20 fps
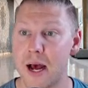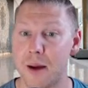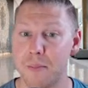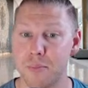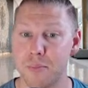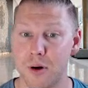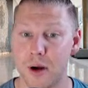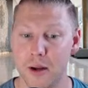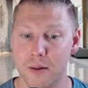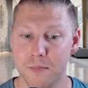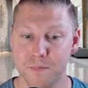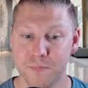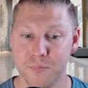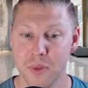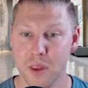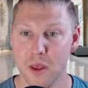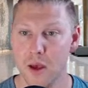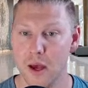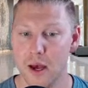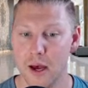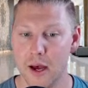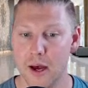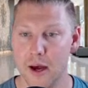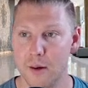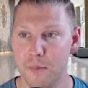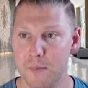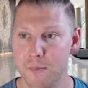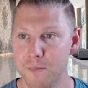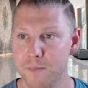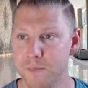right?
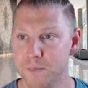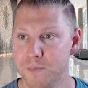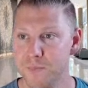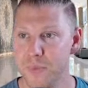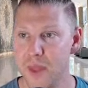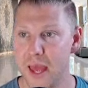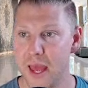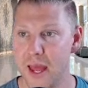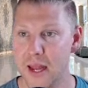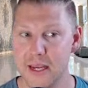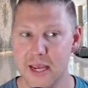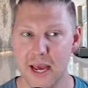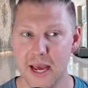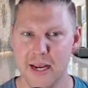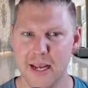And yet